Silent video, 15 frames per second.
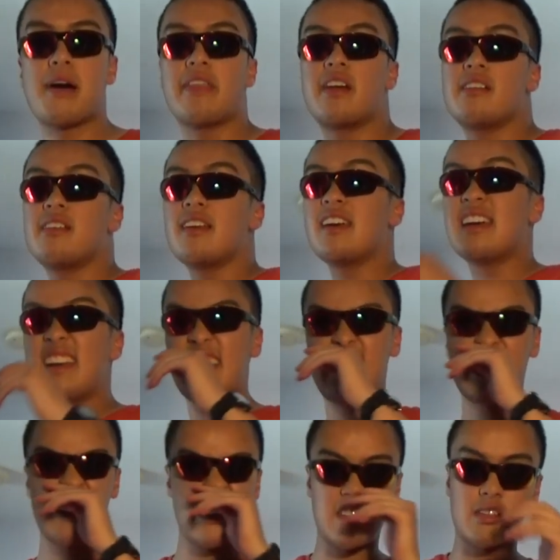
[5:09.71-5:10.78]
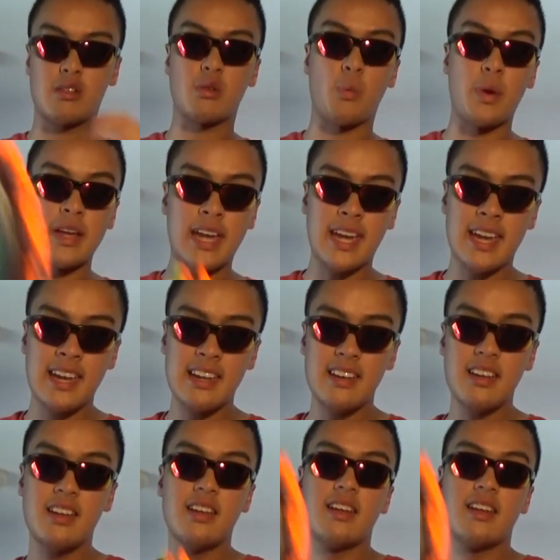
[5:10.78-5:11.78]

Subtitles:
by this. Swinging it,